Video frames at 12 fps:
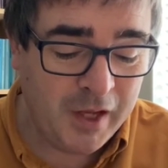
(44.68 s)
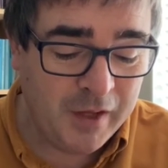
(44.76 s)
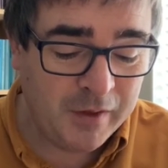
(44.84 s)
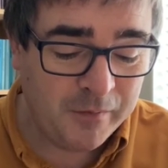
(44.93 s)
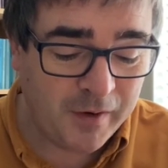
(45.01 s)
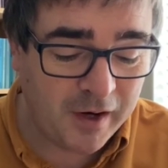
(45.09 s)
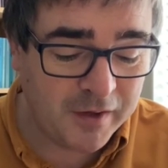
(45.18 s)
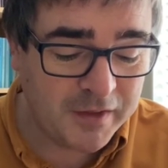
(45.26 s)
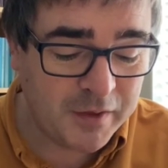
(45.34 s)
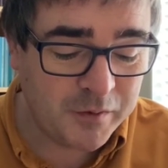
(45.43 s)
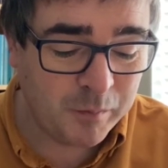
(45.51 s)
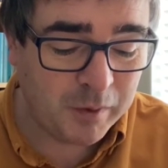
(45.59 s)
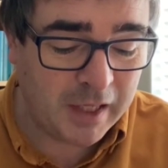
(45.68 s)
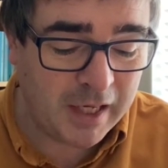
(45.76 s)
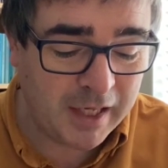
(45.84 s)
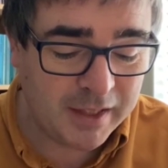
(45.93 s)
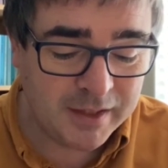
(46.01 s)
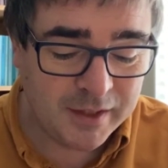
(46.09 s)
The Pharisees
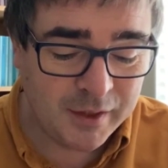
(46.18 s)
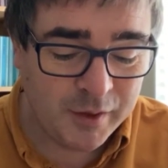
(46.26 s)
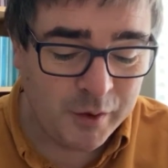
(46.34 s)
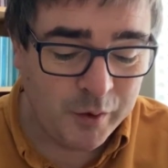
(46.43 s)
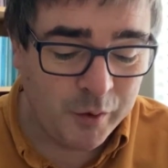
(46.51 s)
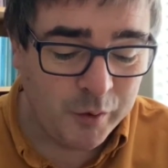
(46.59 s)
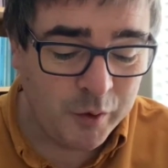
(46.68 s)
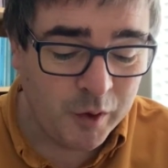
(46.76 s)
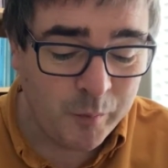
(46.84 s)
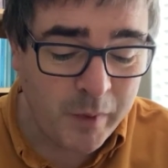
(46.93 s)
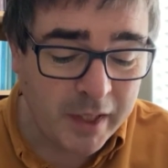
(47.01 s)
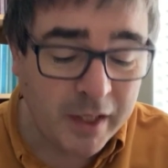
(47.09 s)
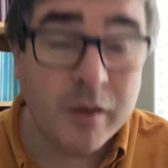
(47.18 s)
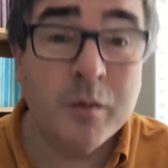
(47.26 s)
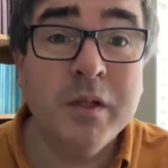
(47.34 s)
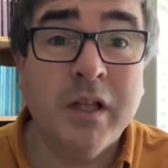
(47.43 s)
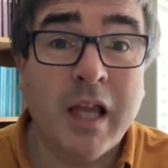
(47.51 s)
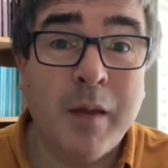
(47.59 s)
replied, you're making
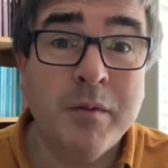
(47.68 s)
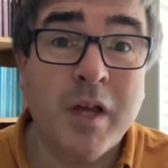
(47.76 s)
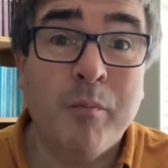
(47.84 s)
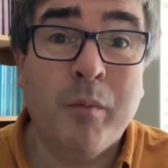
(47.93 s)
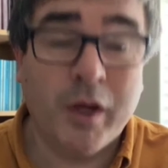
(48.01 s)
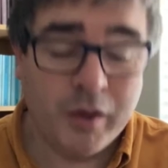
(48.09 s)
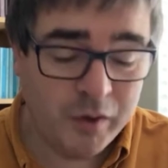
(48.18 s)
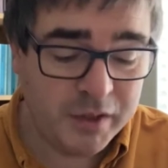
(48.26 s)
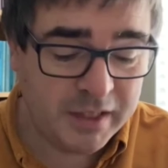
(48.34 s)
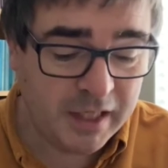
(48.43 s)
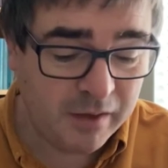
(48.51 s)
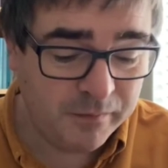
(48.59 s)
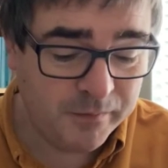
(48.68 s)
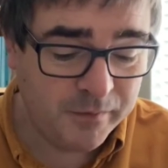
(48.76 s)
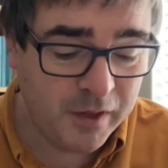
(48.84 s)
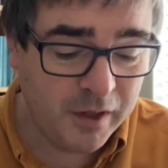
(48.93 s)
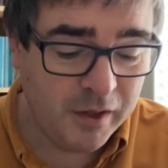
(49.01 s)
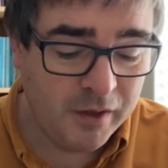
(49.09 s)
those claims about yourself.
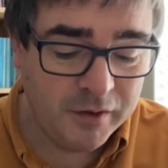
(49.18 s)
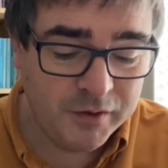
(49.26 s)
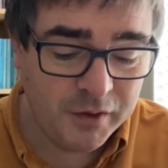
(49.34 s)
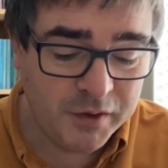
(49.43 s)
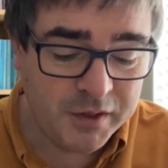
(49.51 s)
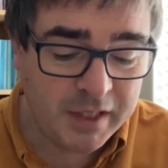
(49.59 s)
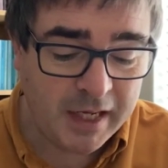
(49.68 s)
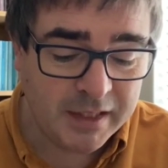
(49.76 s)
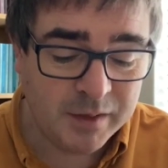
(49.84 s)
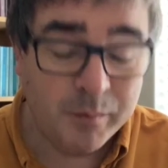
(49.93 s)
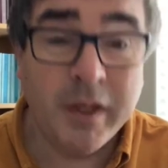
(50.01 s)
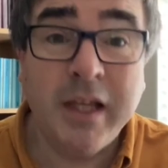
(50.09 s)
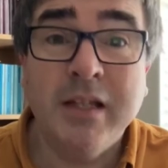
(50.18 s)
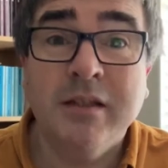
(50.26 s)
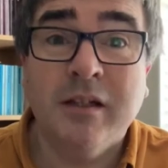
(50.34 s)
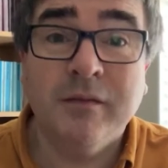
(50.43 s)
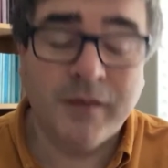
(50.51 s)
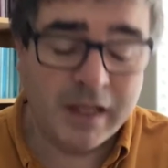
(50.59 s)
Such testimony is
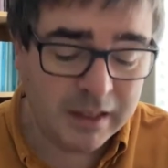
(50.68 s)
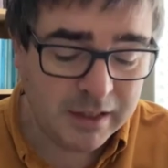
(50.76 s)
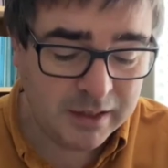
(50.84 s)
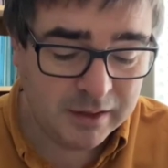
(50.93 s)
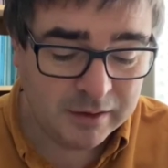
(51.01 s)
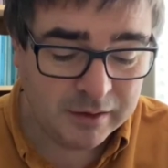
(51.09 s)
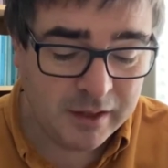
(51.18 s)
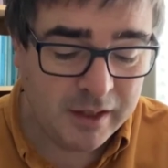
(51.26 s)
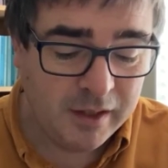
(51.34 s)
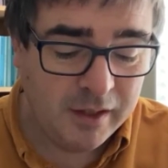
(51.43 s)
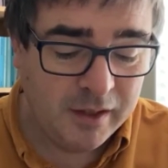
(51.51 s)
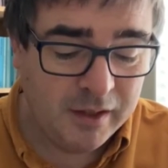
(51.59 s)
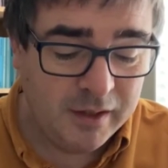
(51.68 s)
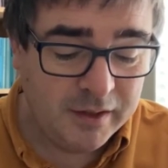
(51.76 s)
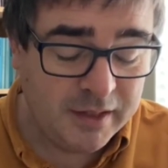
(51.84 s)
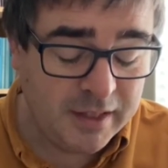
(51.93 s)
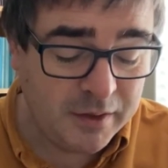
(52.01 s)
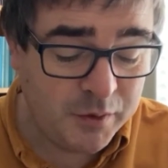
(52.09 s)
not valid.
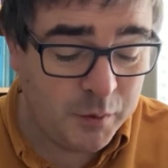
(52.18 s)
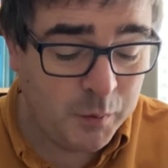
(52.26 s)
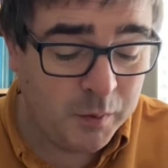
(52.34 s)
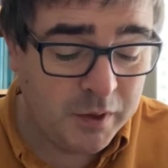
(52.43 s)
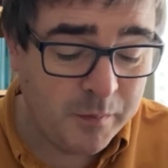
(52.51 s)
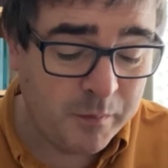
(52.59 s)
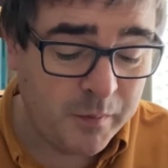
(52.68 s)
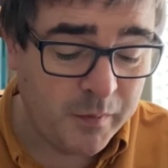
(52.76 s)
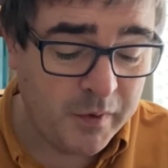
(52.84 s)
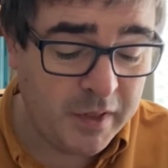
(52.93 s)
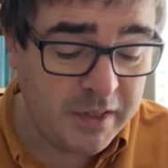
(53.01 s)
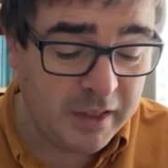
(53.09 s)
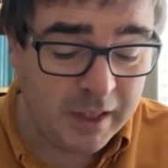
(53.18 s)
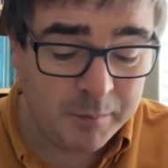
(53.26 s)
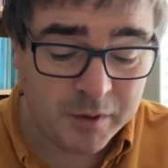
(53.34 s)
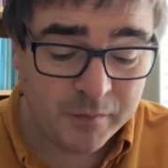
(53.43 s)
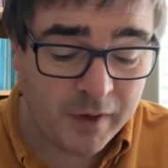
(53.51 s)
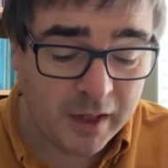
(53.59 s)
Jesus told them, these
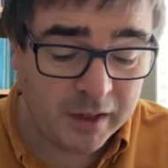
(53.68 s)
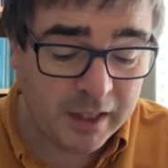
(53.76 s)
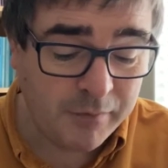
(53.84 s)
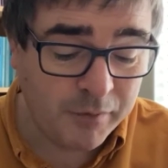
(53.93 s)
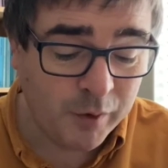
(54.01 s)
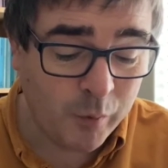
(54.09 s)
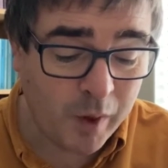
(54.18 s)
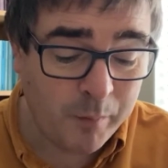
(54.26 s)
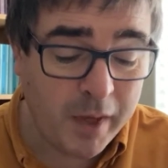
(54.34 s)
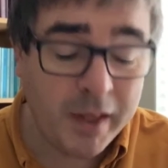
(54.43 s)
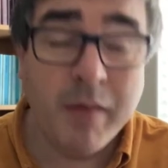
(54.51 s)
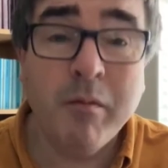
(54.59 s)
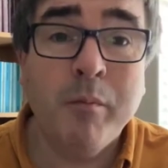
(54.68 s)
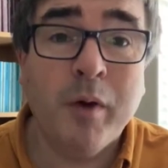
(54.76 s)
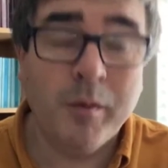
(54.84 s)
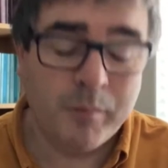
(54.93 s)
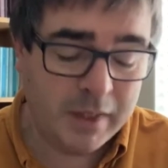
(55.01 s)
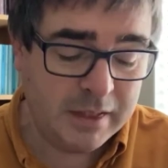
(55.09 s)
claims are valid even though I make them
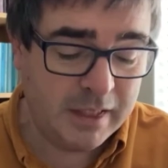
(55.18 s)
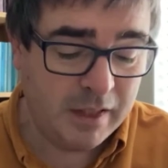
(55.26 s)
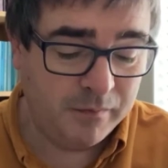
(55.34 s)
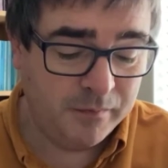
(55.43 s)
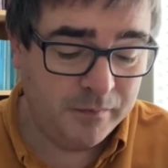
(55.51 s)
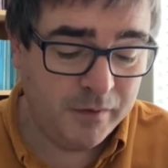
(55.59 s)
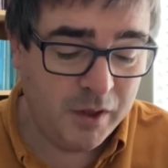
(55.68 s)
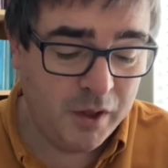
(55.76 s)
about myself.